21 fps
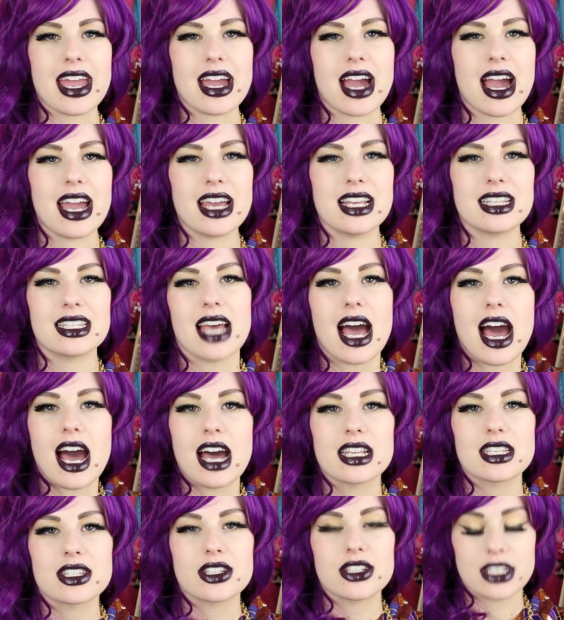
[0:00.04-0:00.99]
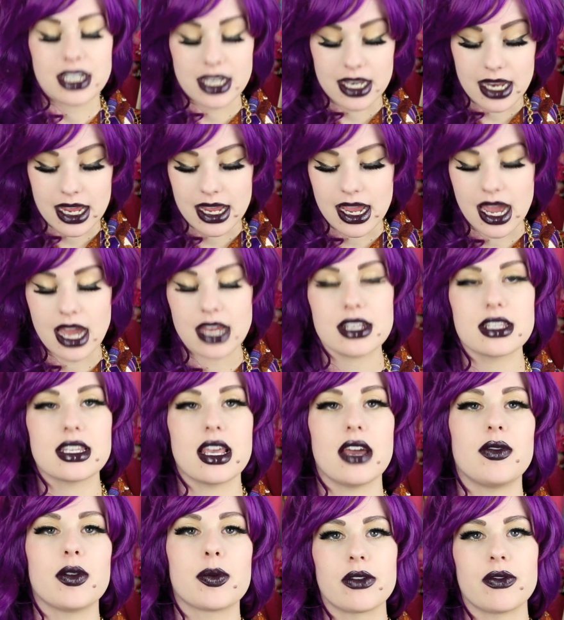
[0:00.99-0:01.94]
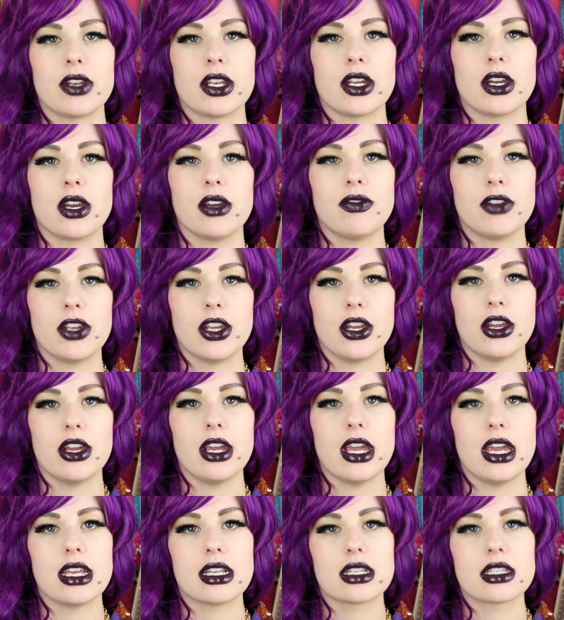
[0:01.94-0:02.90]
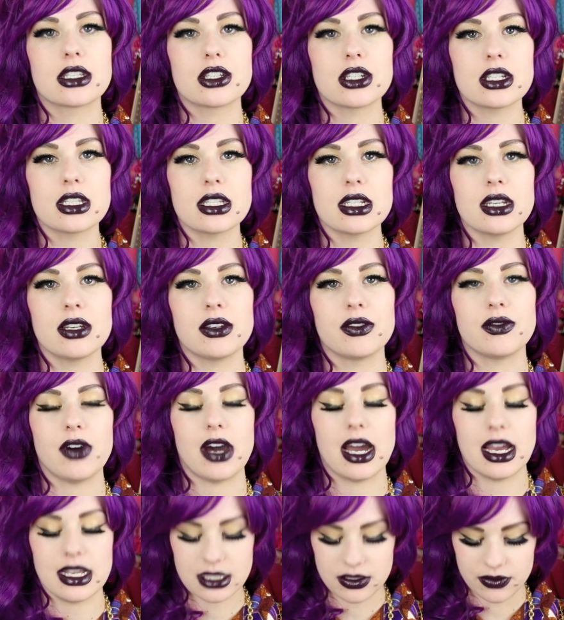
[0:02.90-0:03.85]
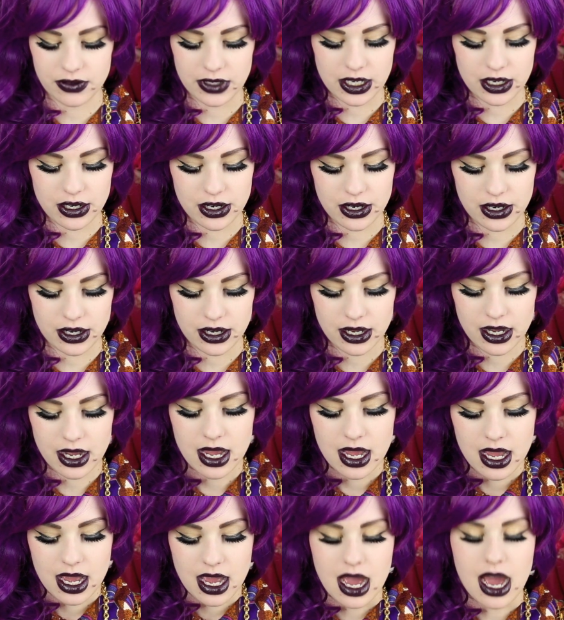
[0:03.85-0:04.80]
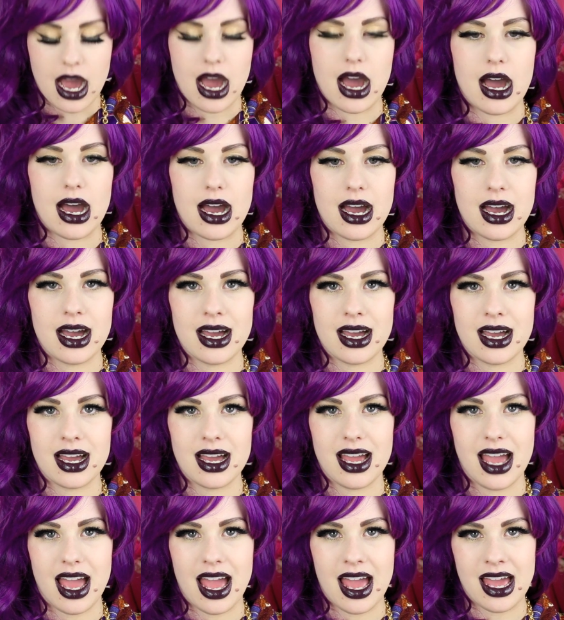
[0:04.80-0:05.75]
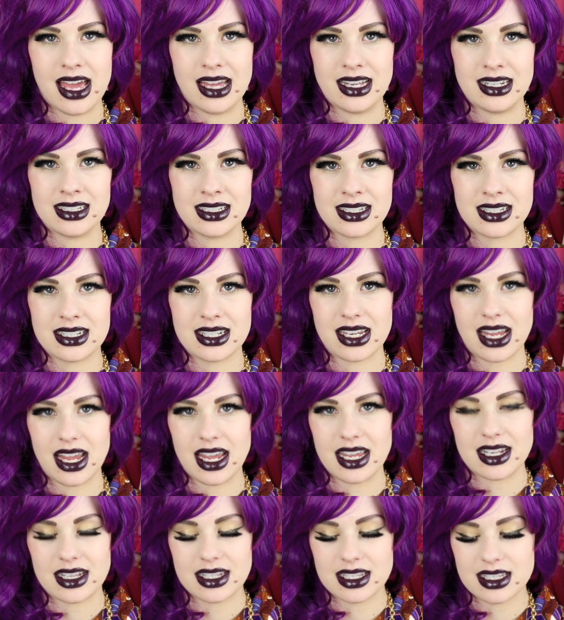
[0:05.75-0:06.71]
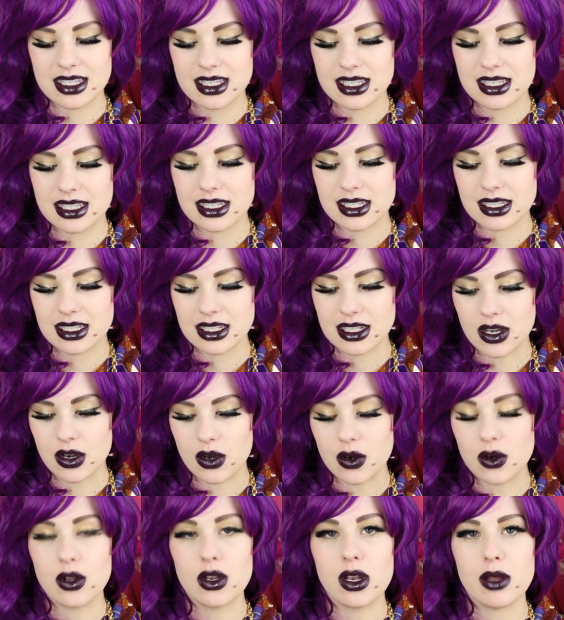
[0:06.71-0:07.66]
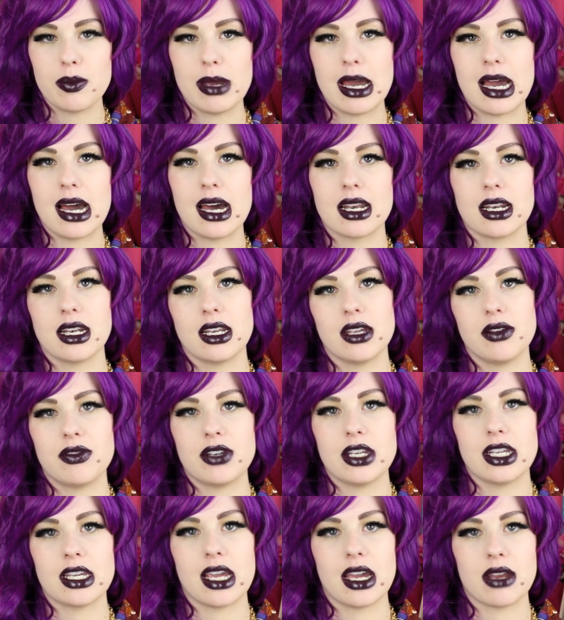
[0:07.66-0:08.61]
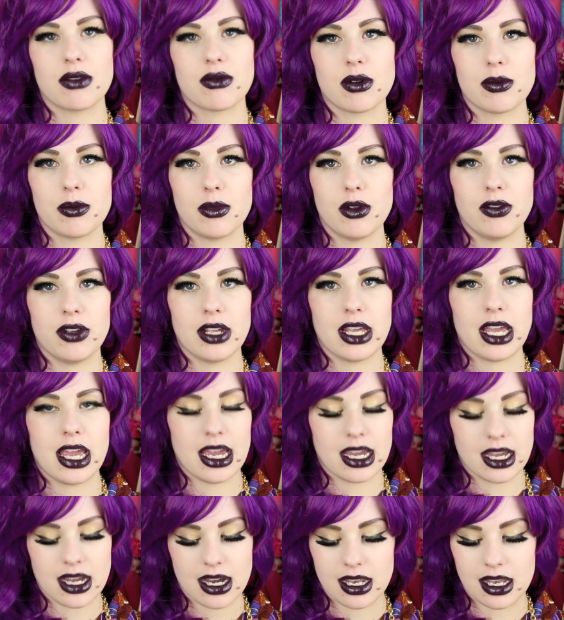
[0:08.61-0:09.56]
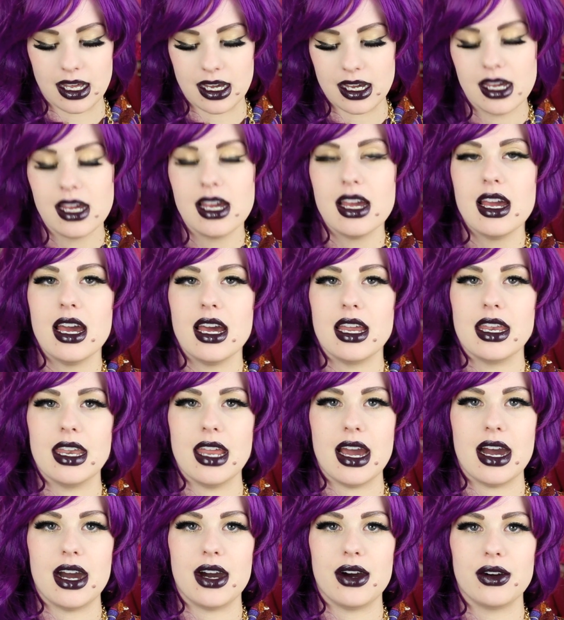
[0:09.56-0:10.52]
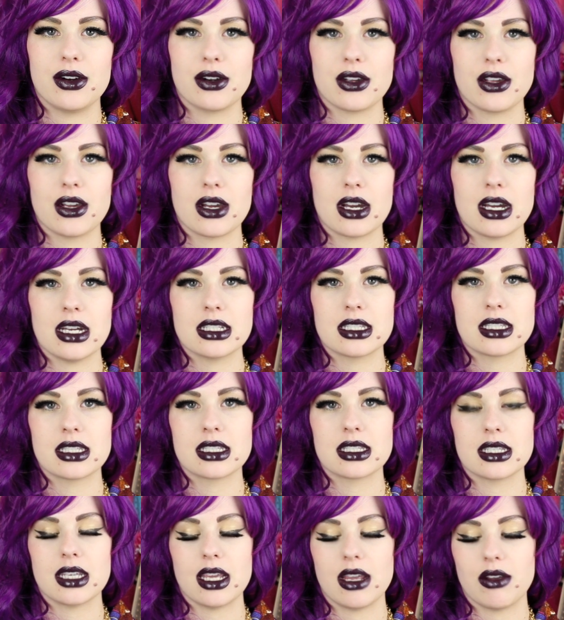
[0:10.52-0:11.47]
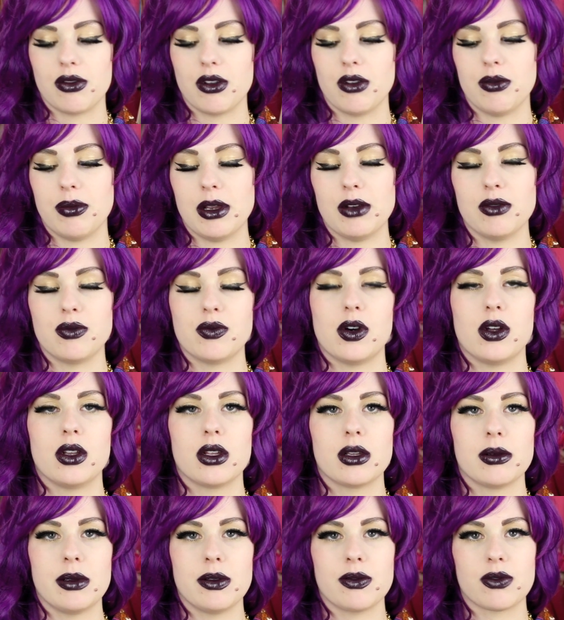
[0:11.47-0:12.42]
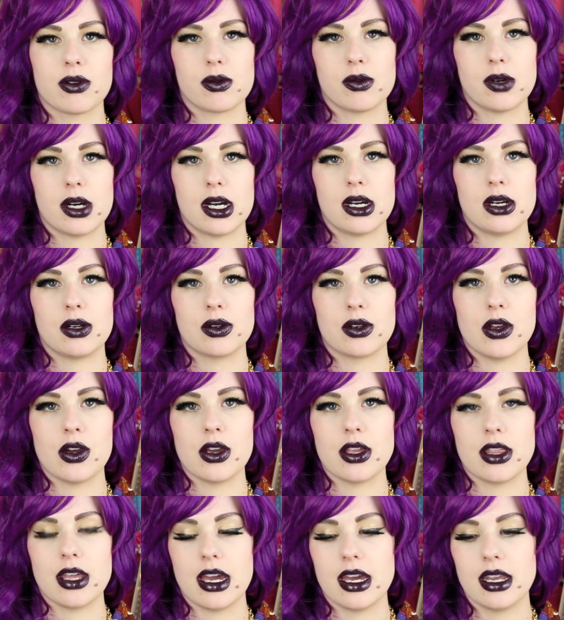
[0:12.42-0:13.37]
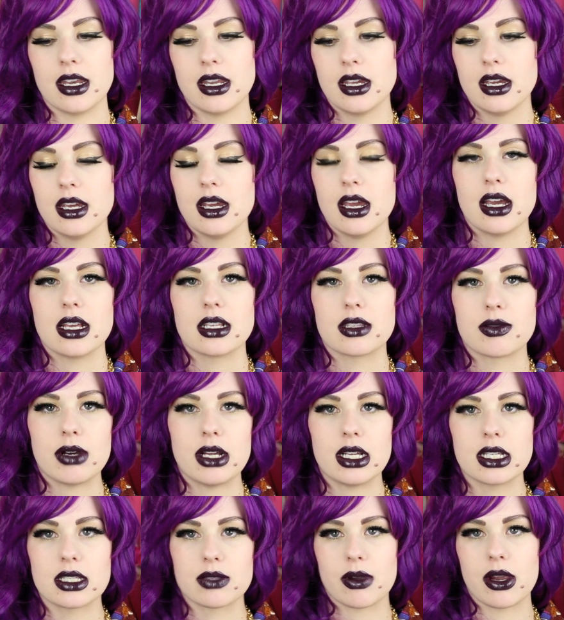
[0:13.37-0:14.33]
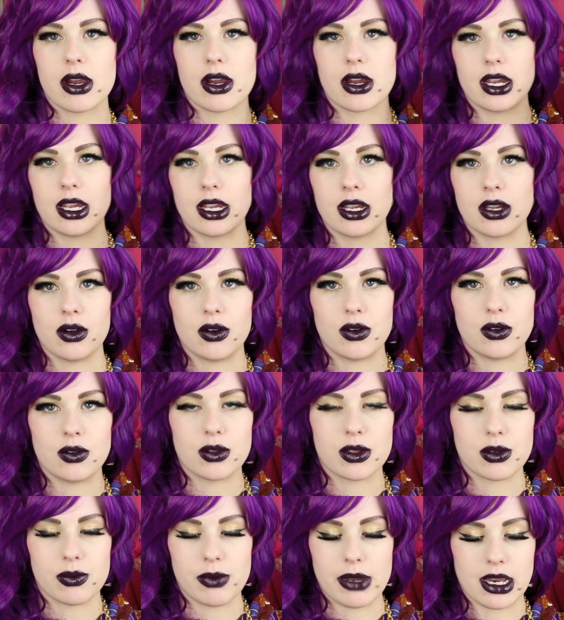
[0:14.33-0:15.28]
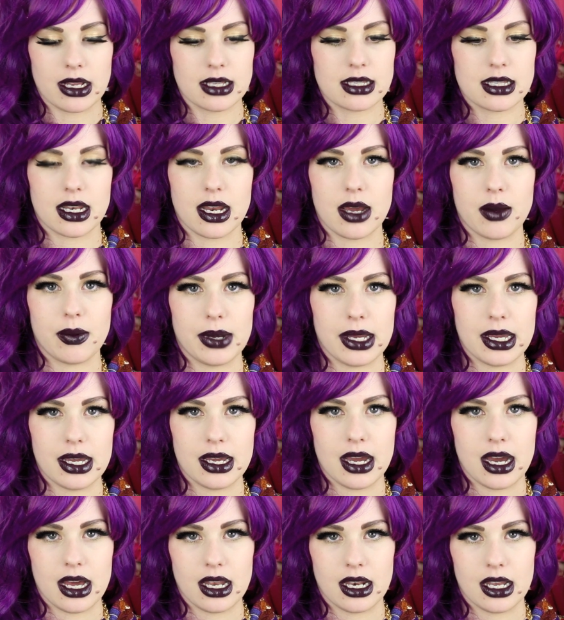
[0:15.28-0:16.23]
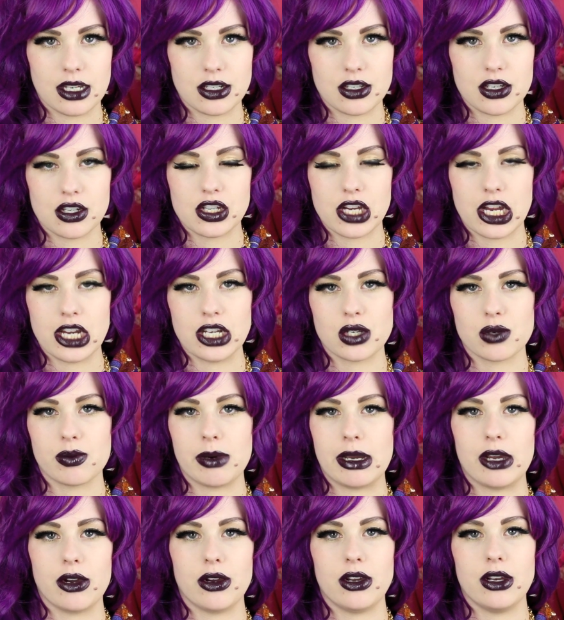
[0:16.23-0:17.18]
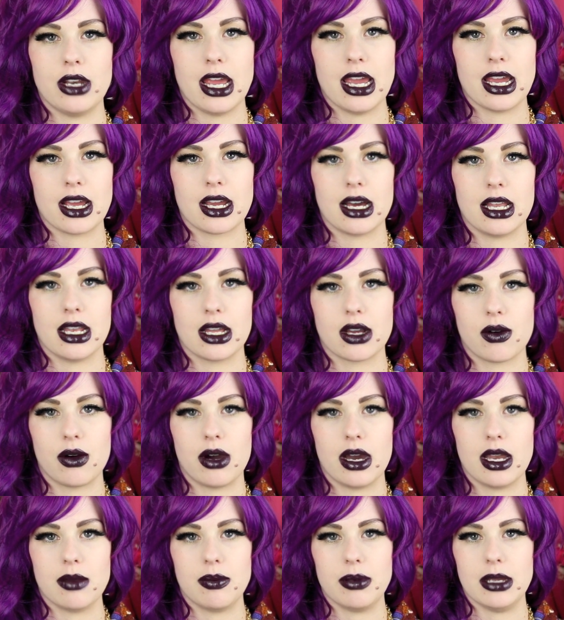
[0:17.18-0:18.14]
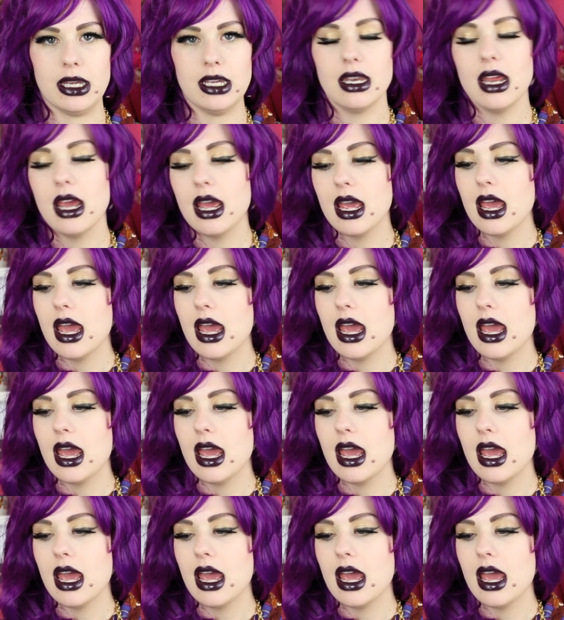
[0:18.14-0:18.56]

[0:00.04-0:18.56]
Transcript: Hi guys, so today I just have a video for you. It's just an advice video and it's all about lifting and removing hair colour. Now you guys, if you've been following me for a while, know that as well as wearing all the wigs that I wear, I like to change my own hair colour quite a bit,